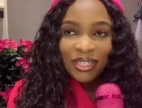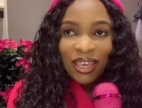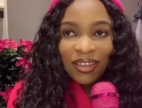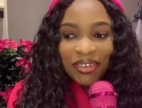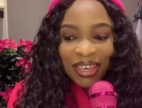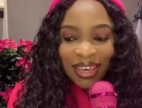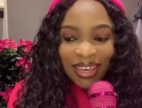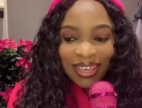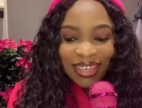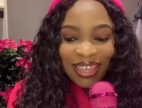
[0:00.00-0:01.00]

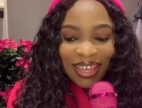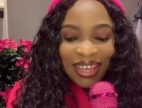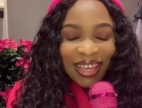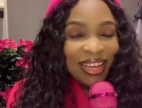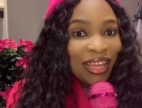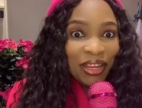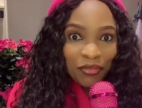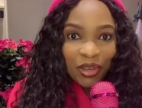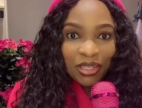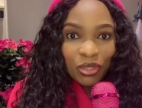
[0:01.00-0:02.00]
Okay, a lot of
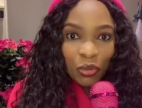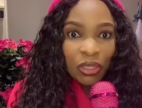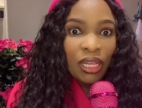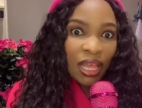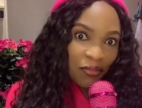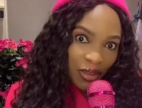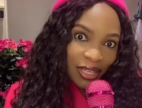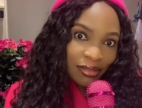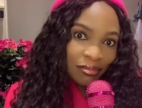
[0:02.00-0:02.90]
us will love it,